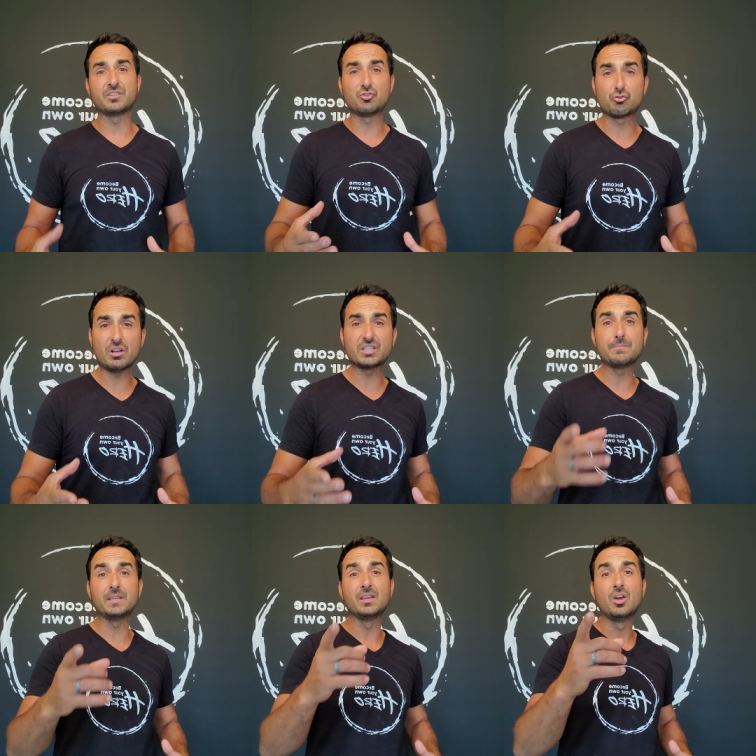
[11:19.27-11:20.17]
And trust
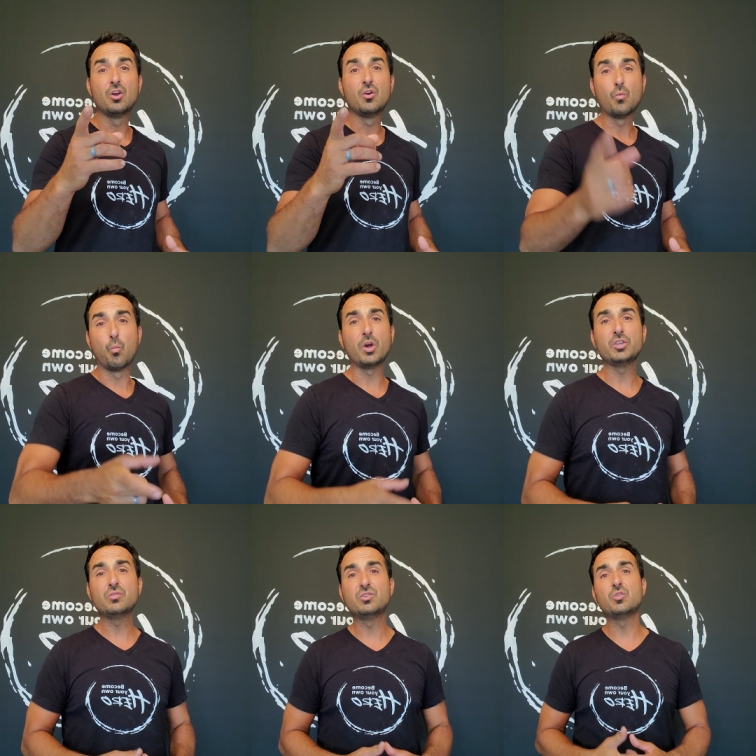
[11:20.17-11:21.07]
me, what
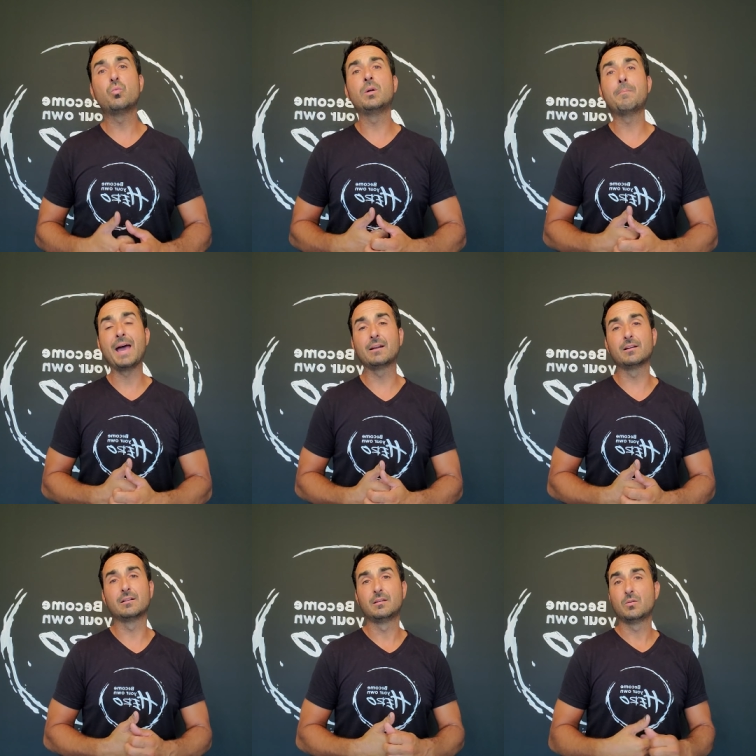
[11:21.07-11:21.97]
you do will
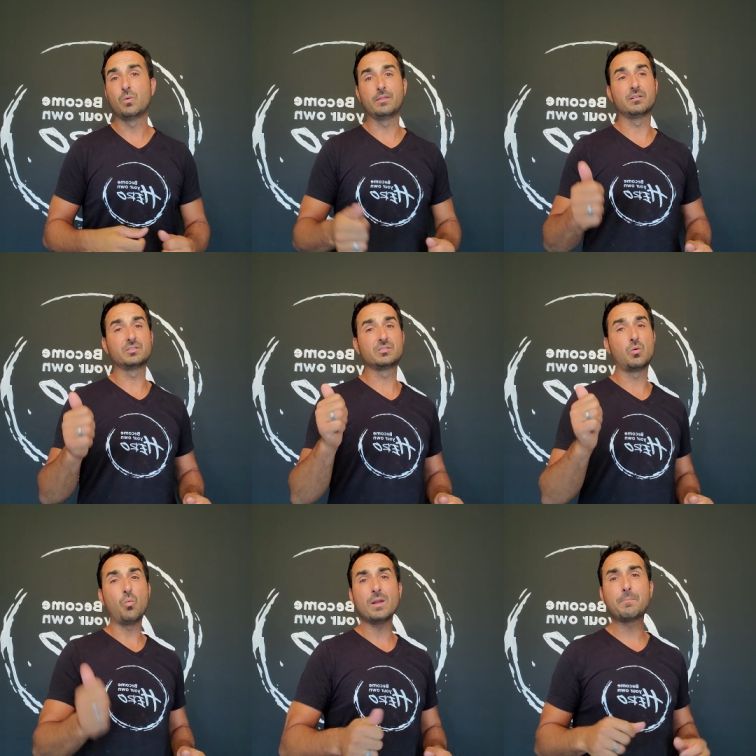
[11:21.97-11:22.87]
matter, whether it's to
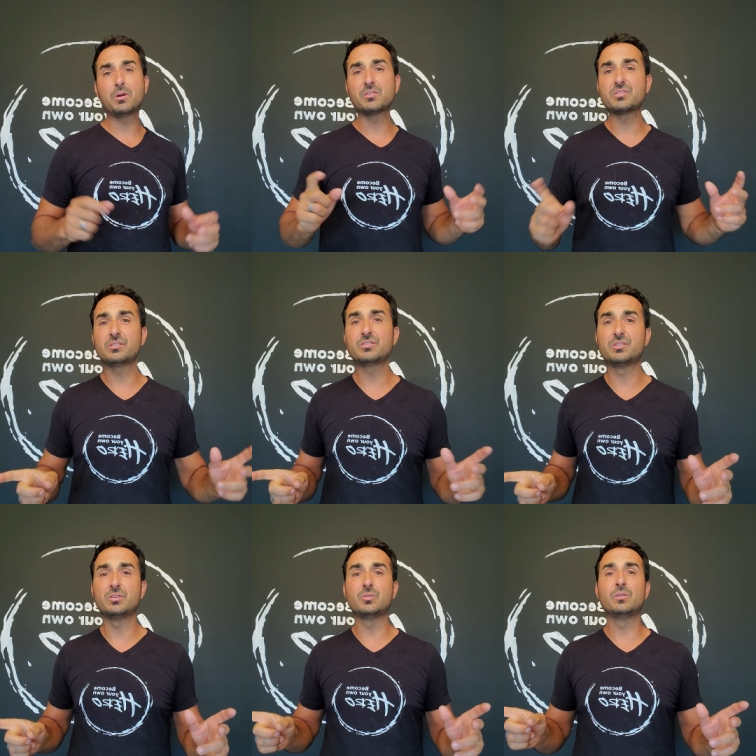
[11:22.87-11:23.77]
one person or
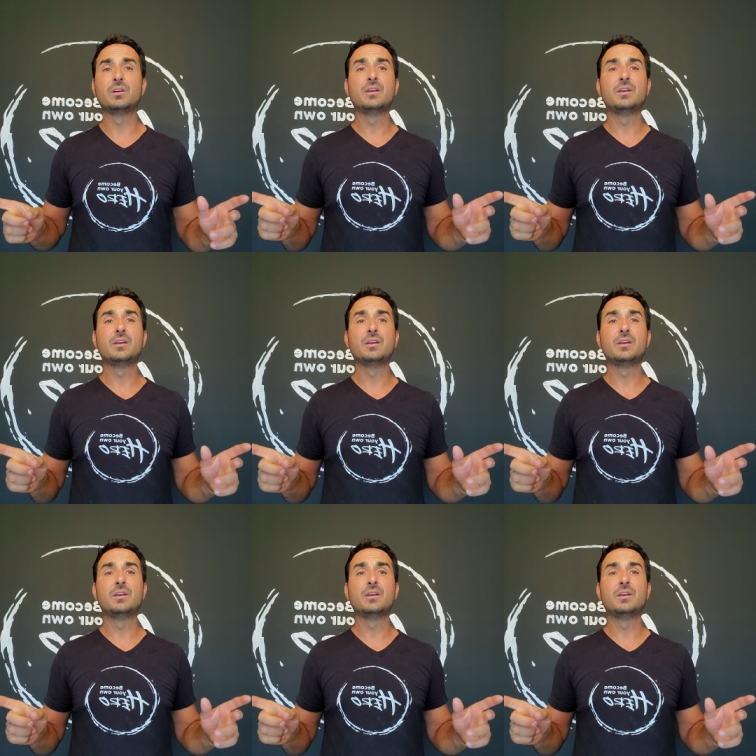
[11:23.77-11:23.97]
two,